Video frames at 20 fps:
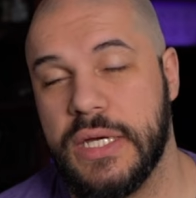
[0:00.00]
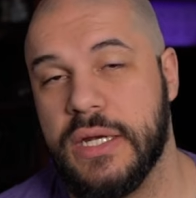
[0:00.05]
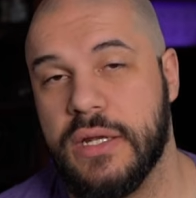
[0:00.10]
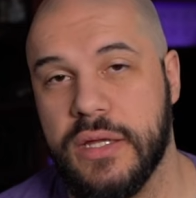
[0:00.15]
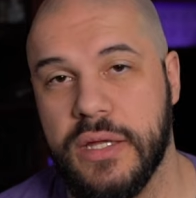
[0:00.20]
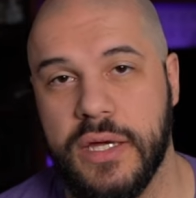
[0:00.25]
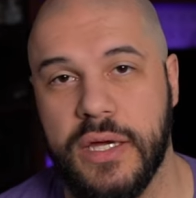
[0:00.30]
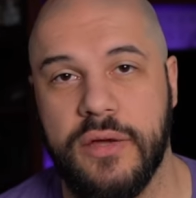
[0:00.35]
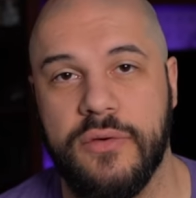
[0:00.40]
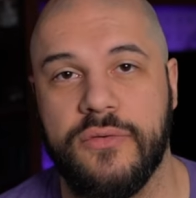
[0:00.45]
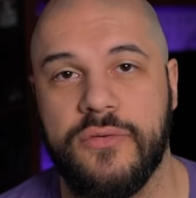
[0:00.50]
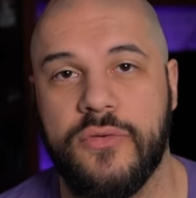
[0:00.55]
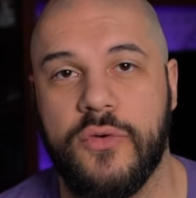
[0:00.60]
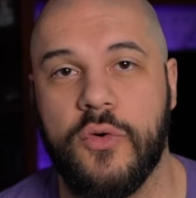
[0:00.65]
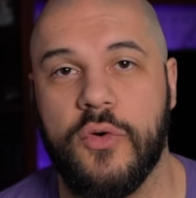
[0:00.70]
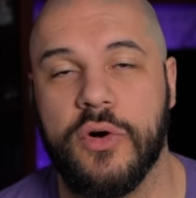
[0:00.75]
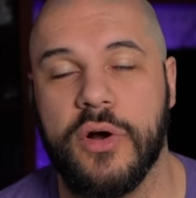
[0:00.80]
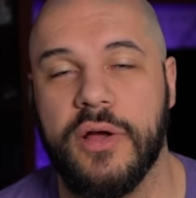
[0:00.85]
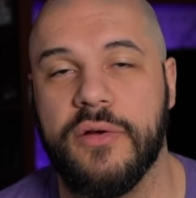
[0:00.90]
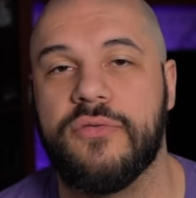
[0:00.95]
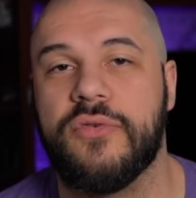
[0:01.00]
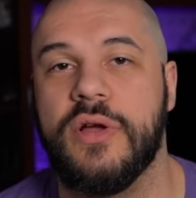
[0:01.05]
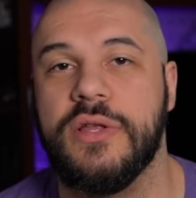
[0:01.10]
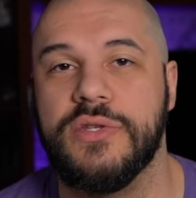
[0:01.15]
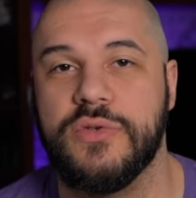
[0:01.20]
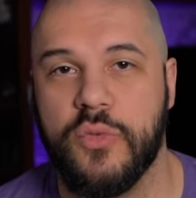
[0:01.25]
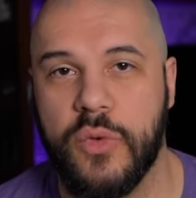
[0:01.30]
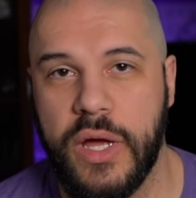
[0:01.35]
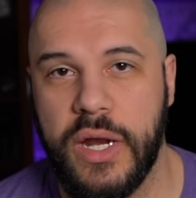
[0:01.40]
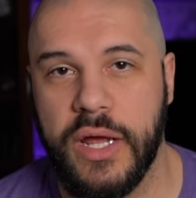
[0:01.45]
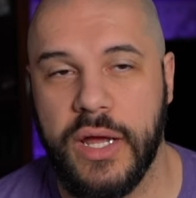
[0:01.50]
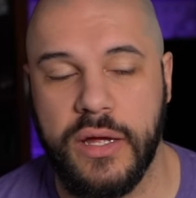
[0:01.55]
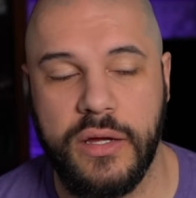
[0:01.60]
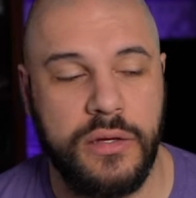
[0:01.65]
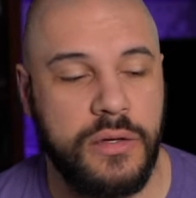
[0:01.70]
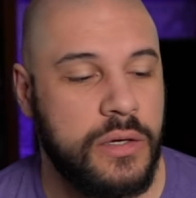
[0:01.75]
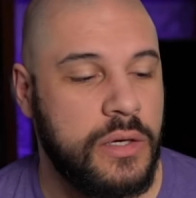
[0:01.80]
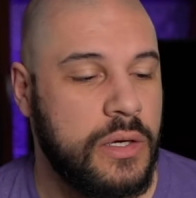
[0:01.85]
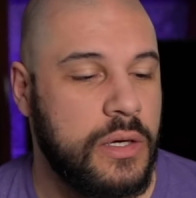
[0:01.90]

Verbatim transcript: Italy, for a friend's wedding.